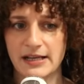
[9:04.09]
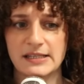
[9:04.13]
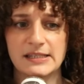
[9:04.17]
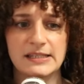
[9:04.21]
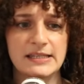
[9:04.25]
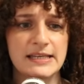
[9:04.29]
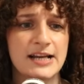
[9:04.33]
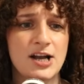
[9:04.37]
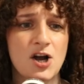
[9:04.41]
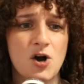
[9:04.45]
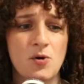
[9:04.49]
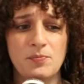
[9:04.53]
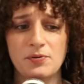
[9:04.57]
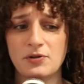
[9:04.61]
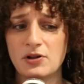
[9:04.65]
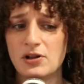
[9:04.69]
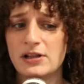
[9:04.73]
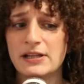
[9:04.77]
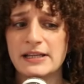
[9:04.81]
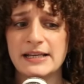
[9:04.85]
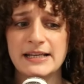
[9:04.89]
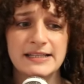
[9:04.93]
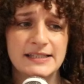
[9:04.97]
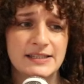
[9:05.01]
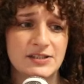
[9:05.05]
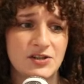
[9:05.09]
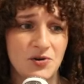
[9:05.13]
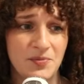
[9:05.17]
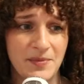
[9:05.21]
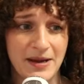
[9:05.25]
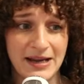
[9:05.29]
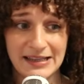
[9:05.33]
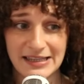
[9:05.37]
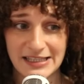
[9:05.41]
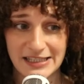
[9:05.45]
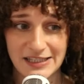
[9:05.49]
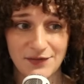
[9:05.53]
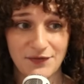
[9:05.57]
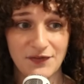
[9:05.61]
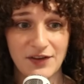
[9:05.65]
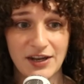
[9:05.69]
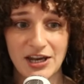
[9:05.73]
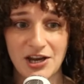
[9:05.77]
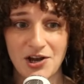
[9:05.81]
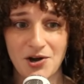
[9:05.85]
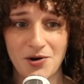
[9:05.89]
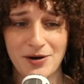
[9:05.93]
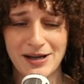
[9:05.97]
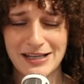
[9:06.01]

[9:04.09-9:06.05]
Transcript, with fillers: Sneeko, please don't make this video.